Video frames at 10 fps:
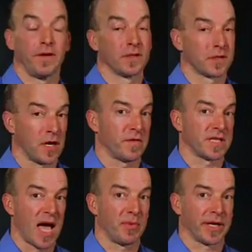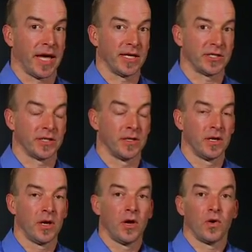field service application
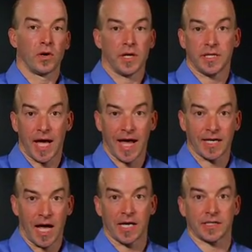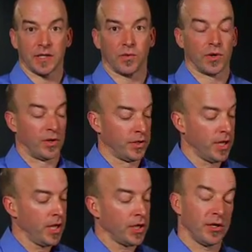or in a diagnostic world,
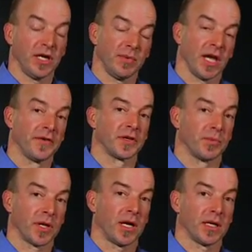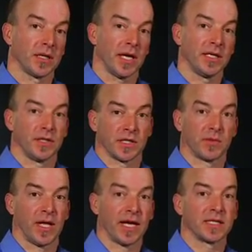you need to be able to plug into
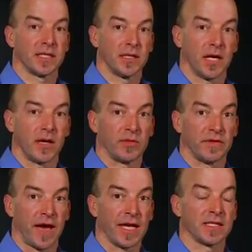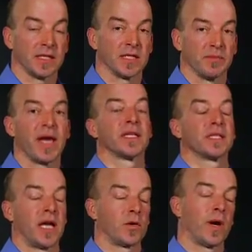some legacy devices, and
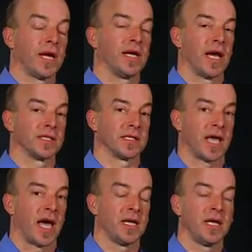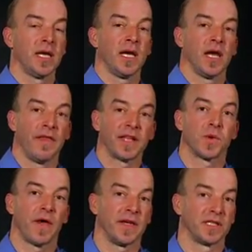Panasonic recognizes that, and that's
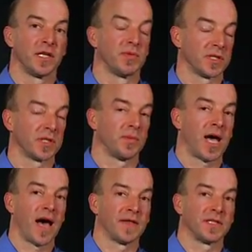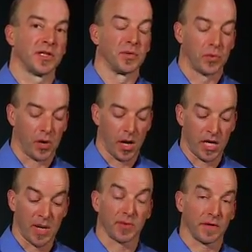why they still supply the serial port on
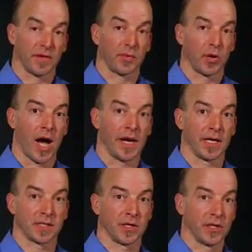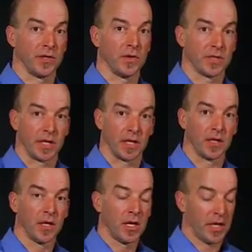a number of their products that are used in
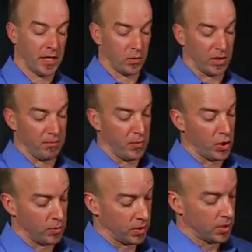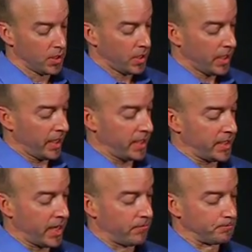a really mobile
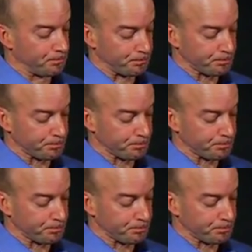and in